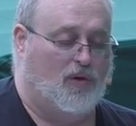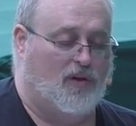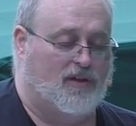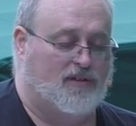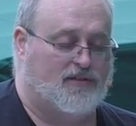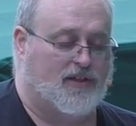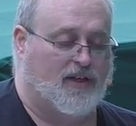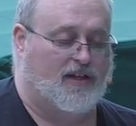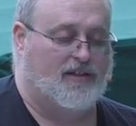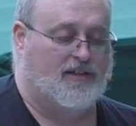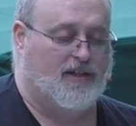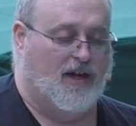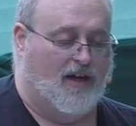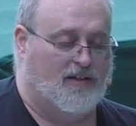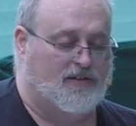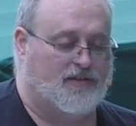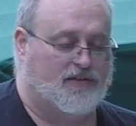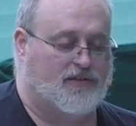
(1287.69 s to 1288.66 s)
Father God,
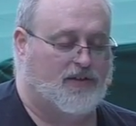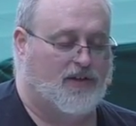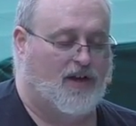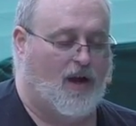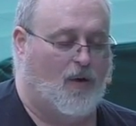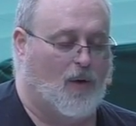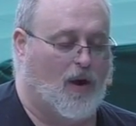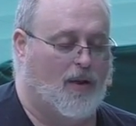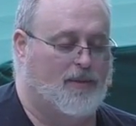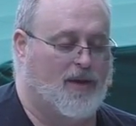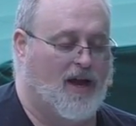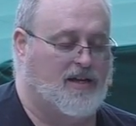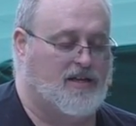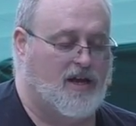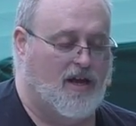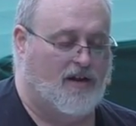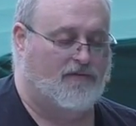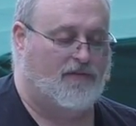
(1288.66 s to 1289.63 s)
I pray
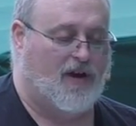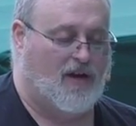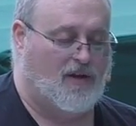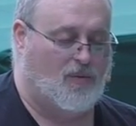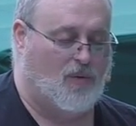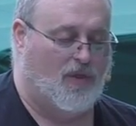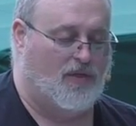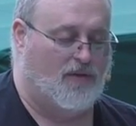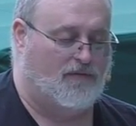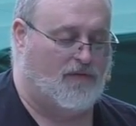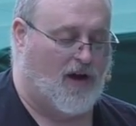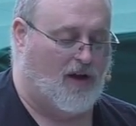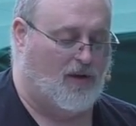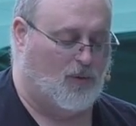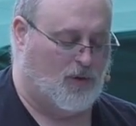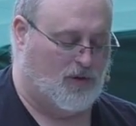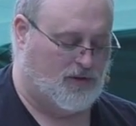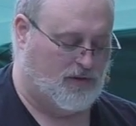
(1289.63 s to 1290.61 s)
today that, again, you
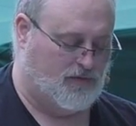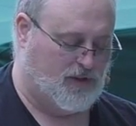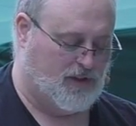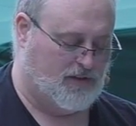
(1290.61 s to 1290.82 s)
would just